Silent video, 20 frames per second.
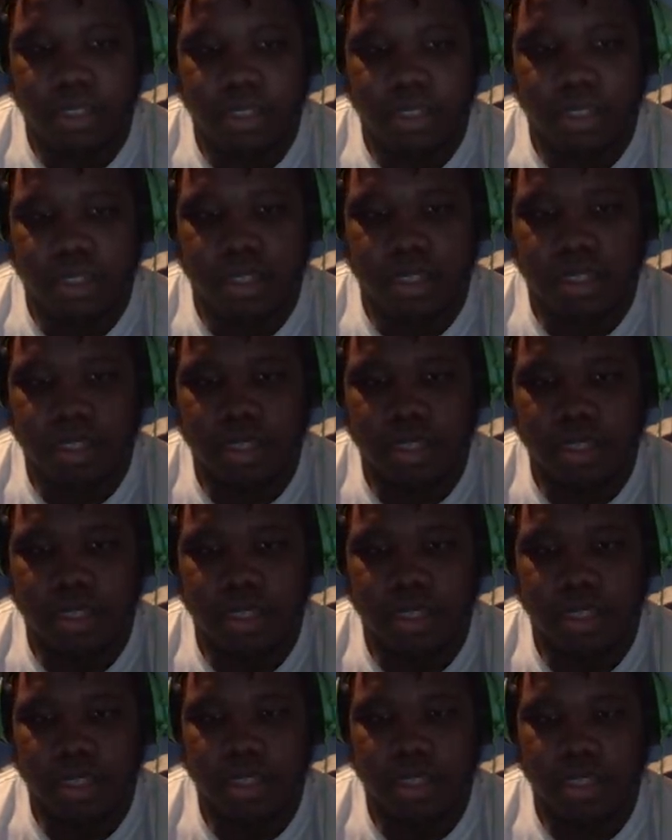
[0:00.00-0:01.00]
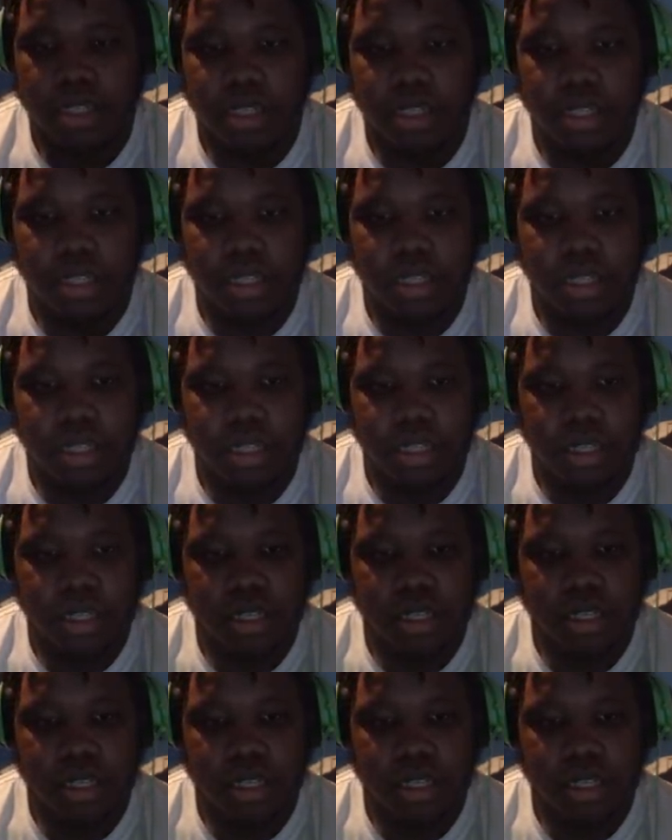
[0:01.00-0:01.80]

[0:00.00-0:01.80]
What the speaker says: (no one is talking)